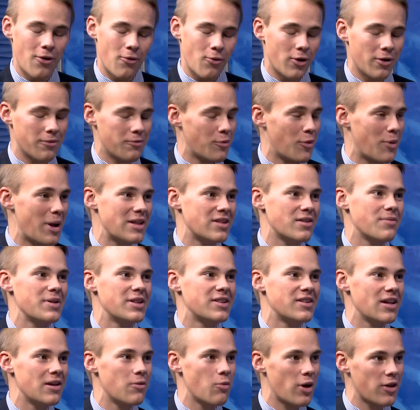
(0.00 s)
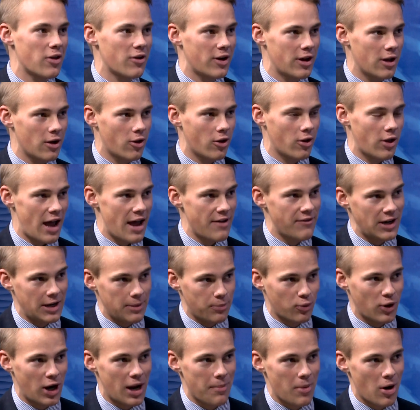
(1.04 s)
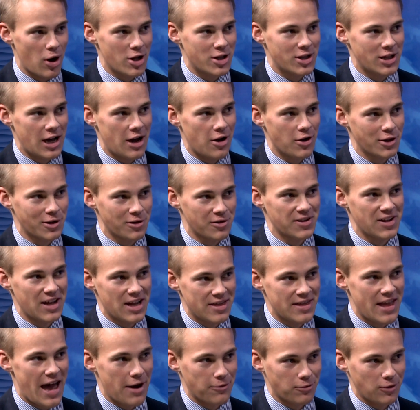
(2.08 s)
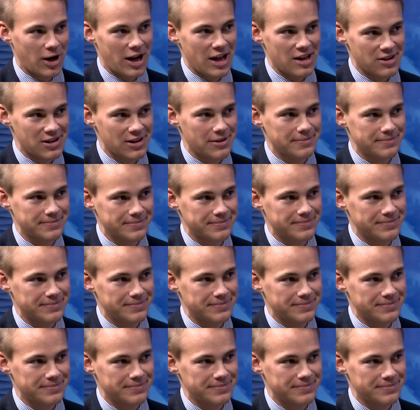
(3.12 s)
Well, it remains to be seen whether he'll have any primary challengers in that race.